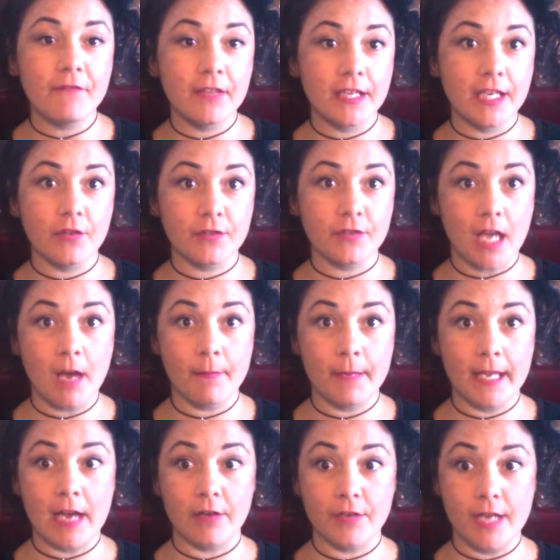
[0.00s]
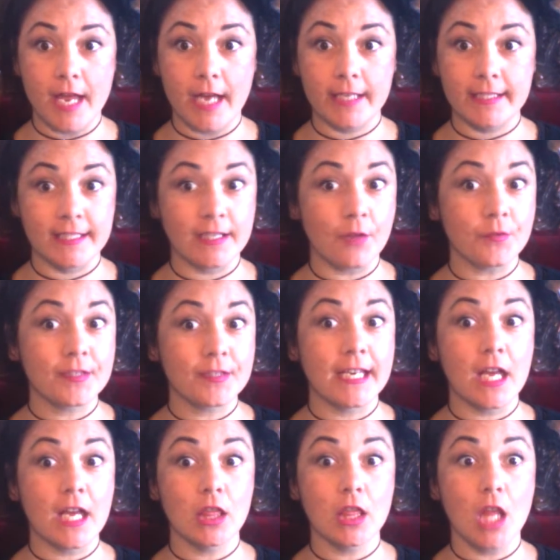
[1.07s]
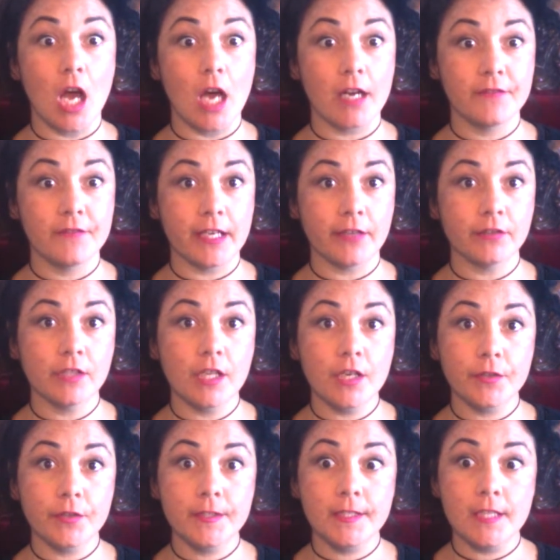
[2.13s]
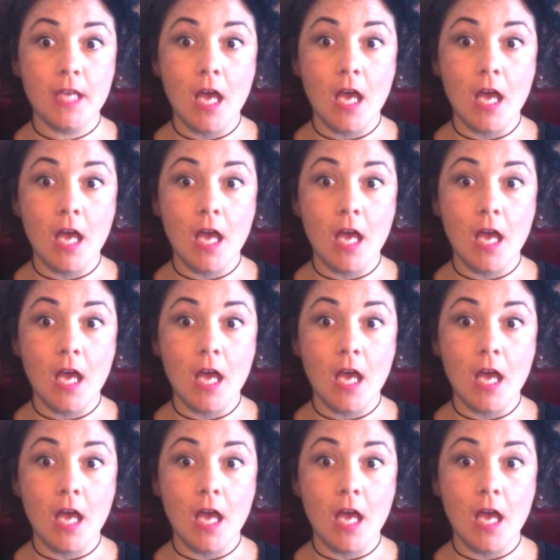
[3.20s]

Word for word: video is coming out next because i was getting a lot of downloads